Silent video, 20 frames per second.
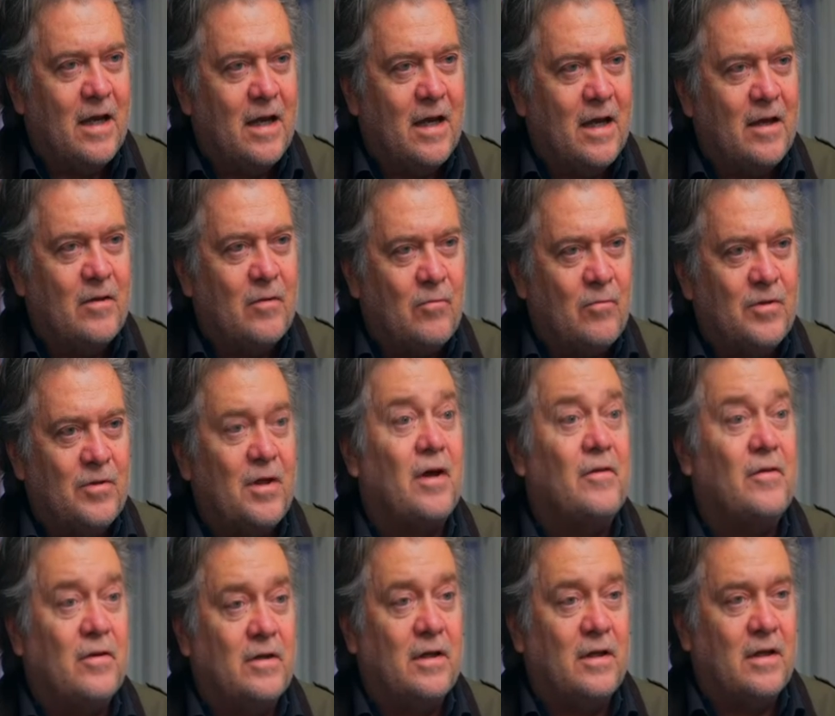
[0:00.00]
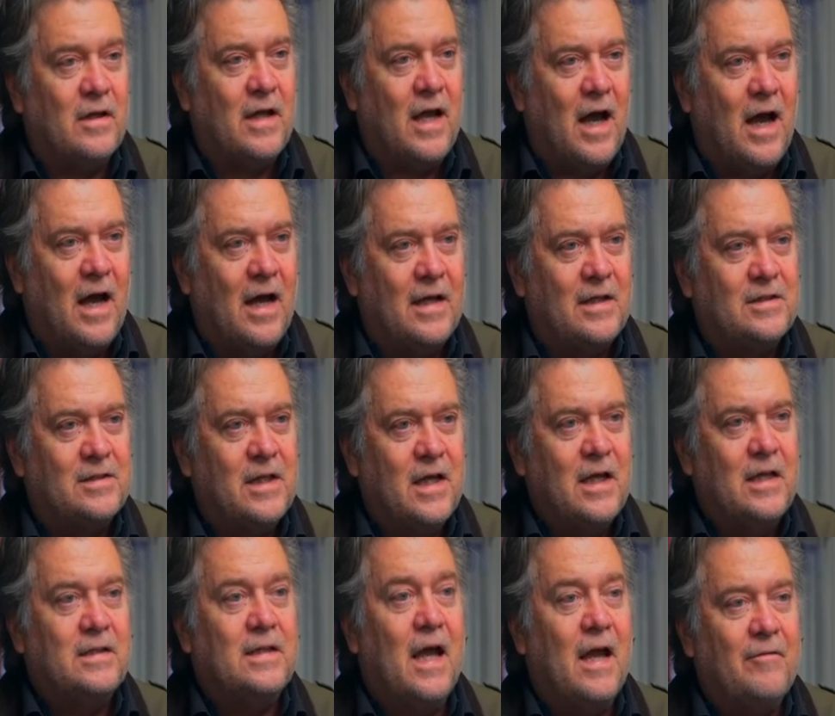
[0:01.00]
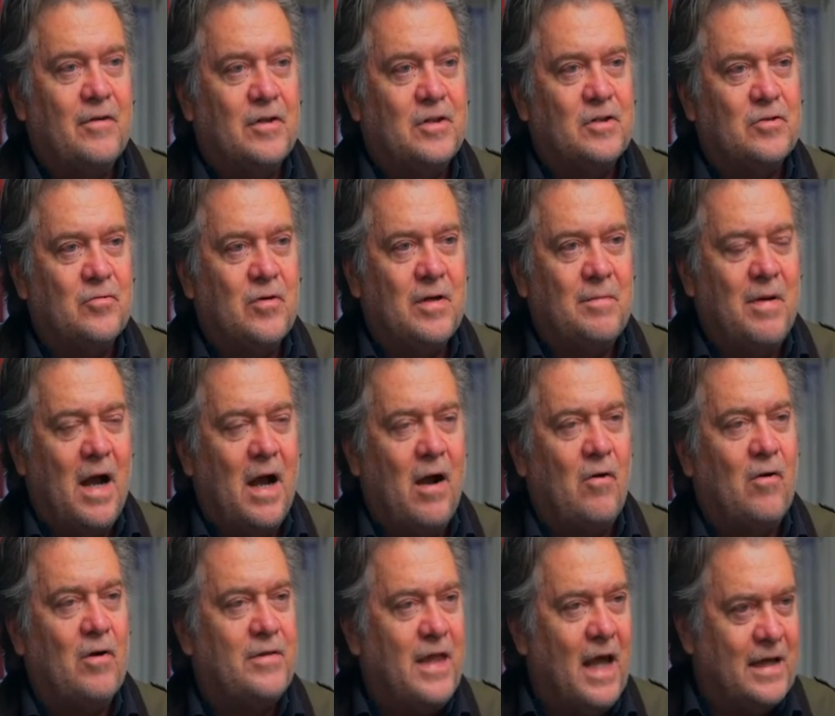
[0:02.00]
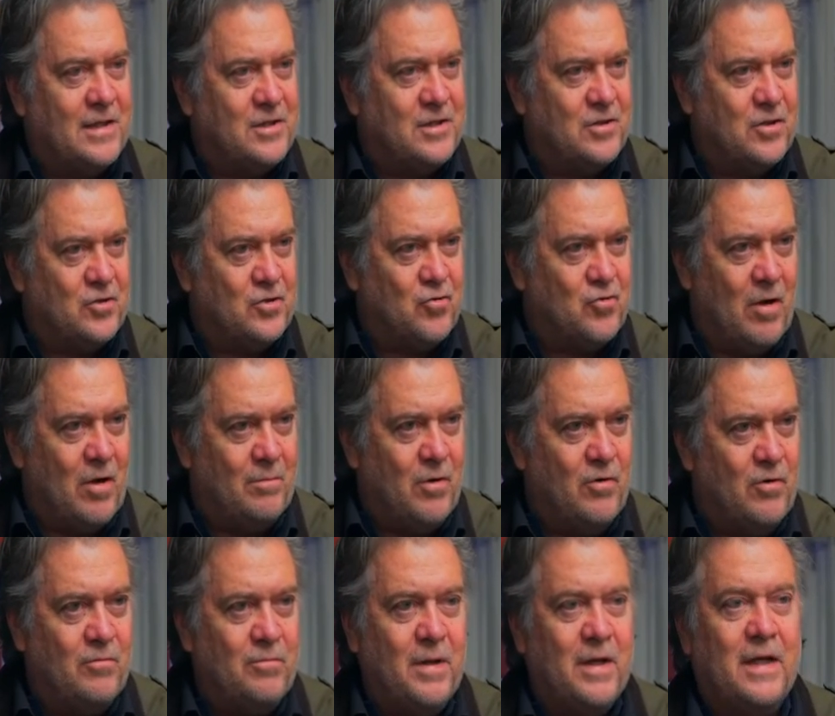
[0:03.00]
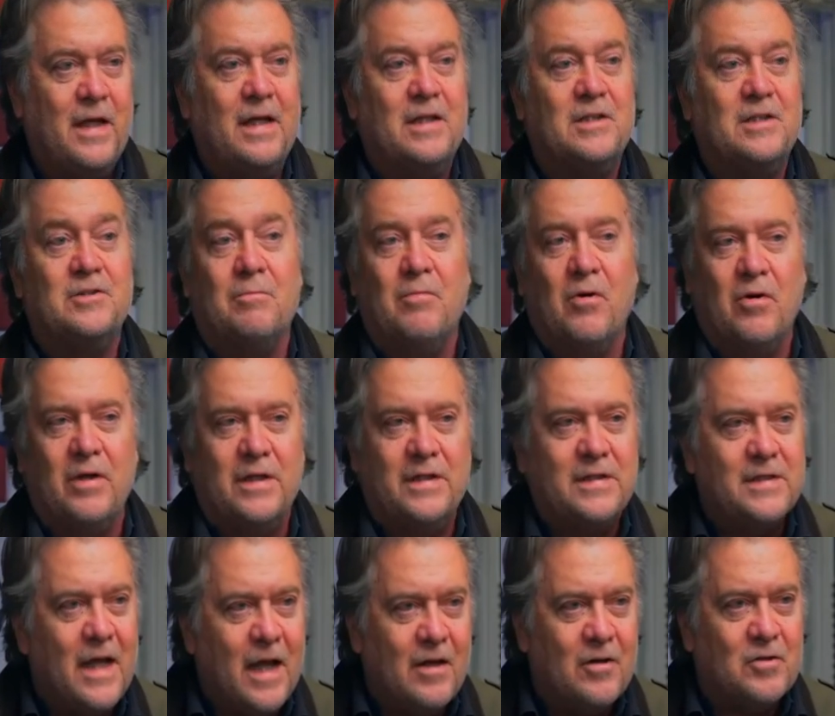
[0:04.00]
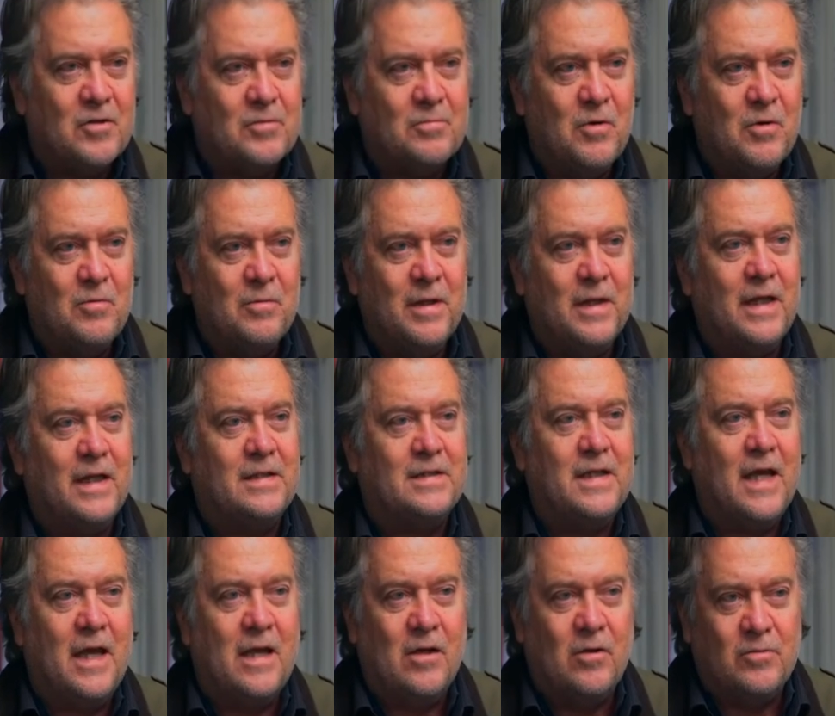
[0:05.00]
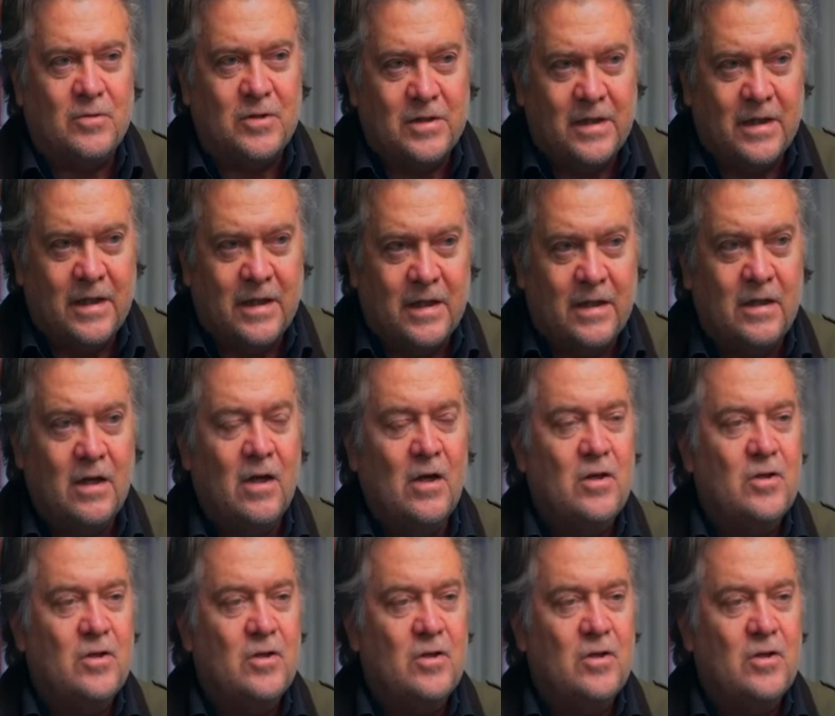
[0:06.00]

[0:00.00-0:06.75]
With other little guys, they have extreme power. That's the Trump movement, it's the Bernie Sanders movement, it's AOC.